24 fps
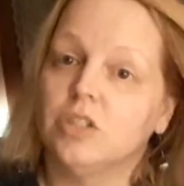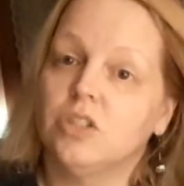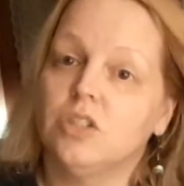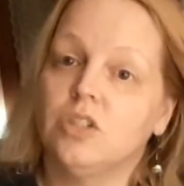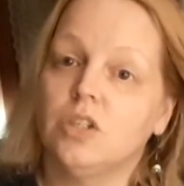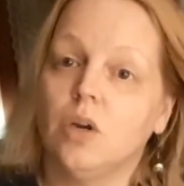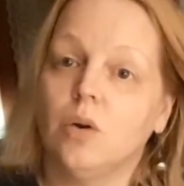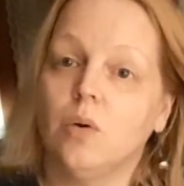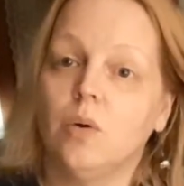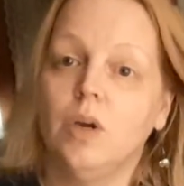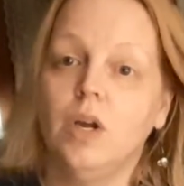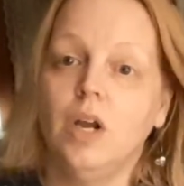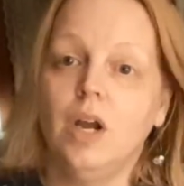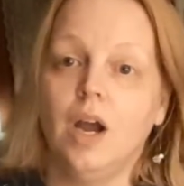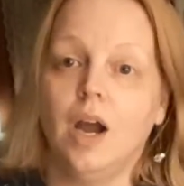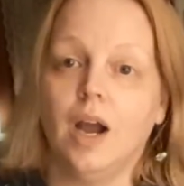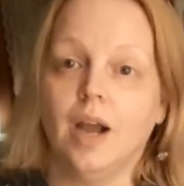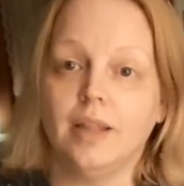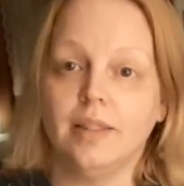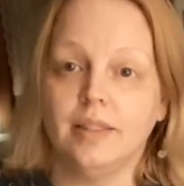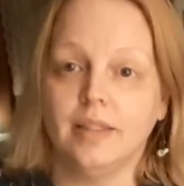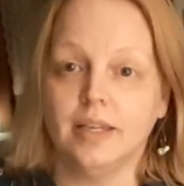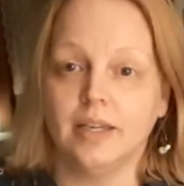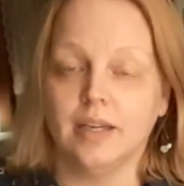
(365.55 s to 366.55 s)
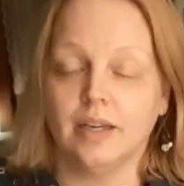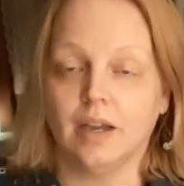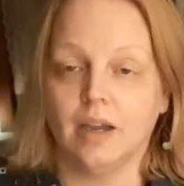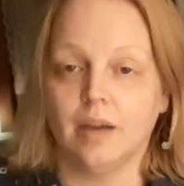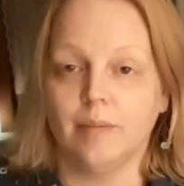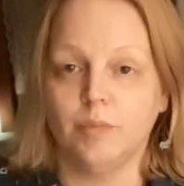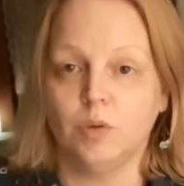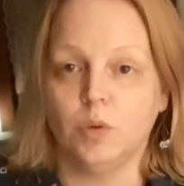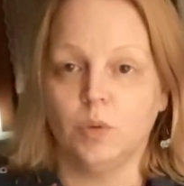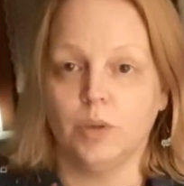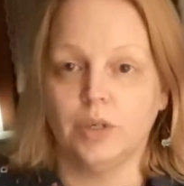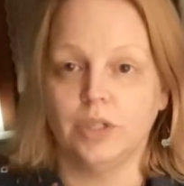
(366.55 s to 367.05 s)
So I think
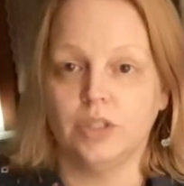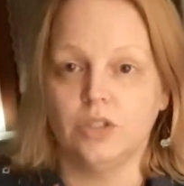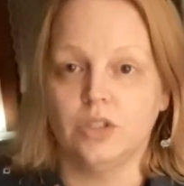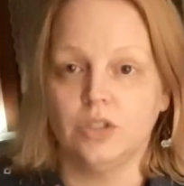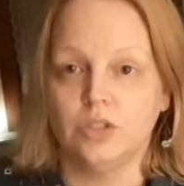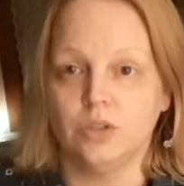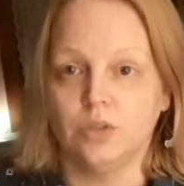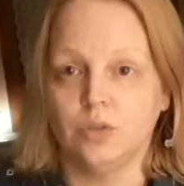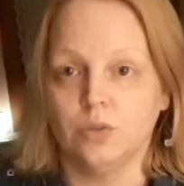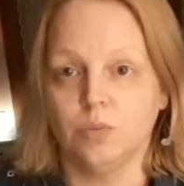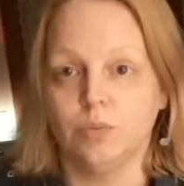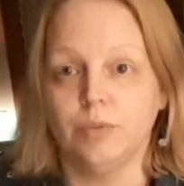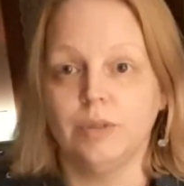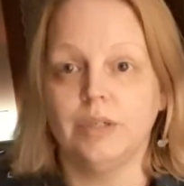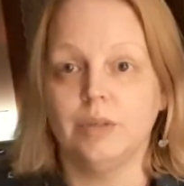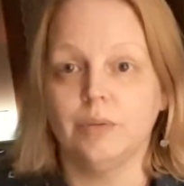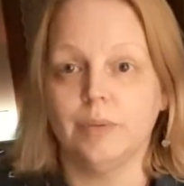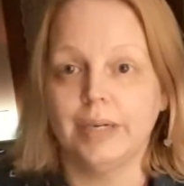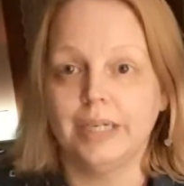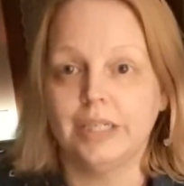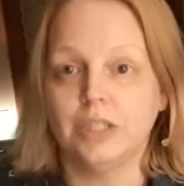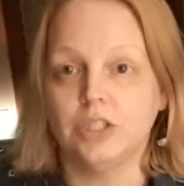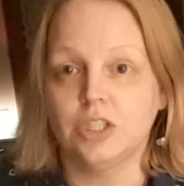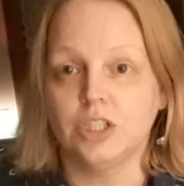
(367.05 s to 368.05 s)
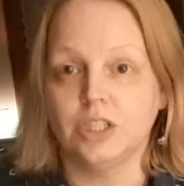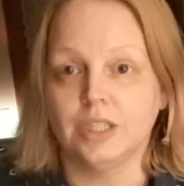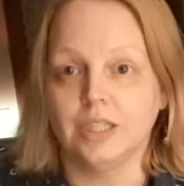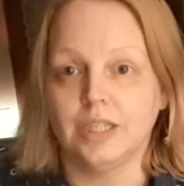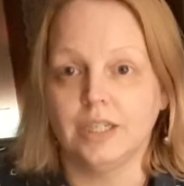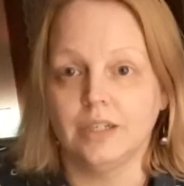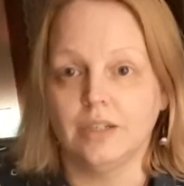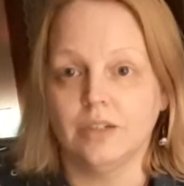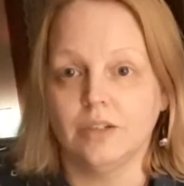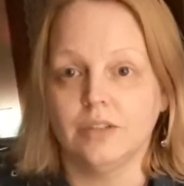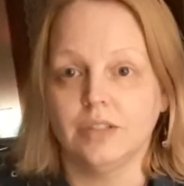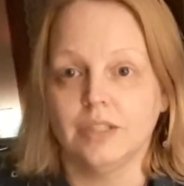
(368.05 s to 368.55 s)
I'm going to rearrange in
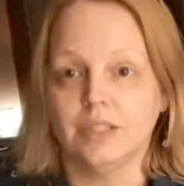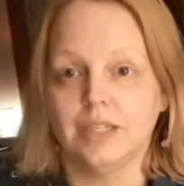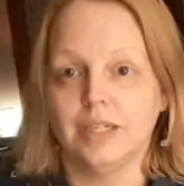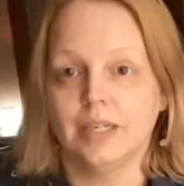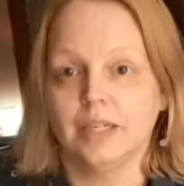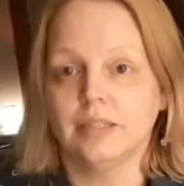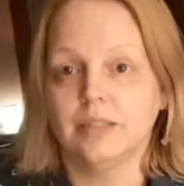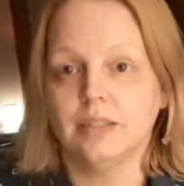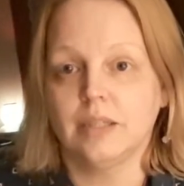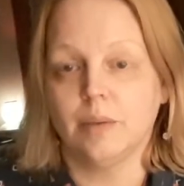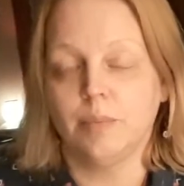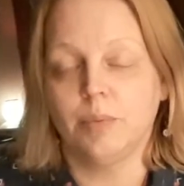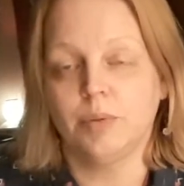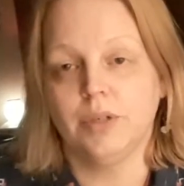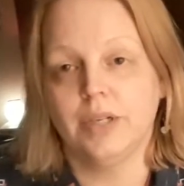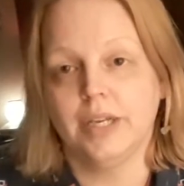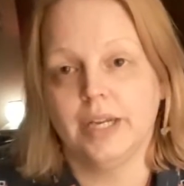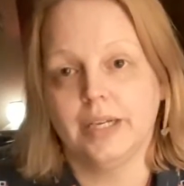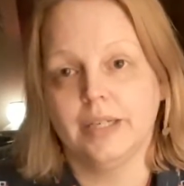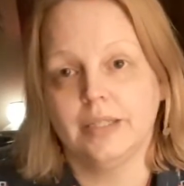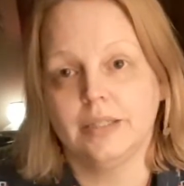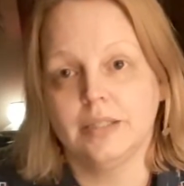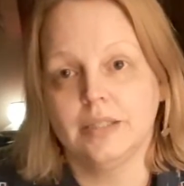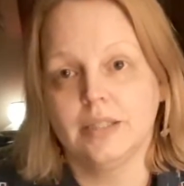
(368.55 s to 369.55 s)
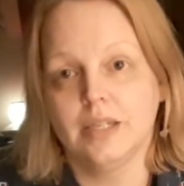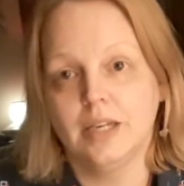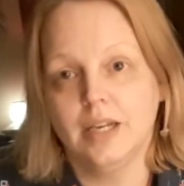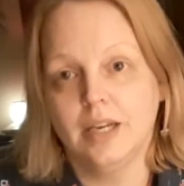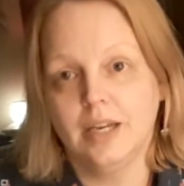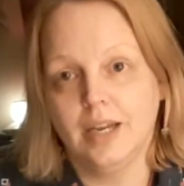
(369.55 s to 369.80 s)
here in the next couple days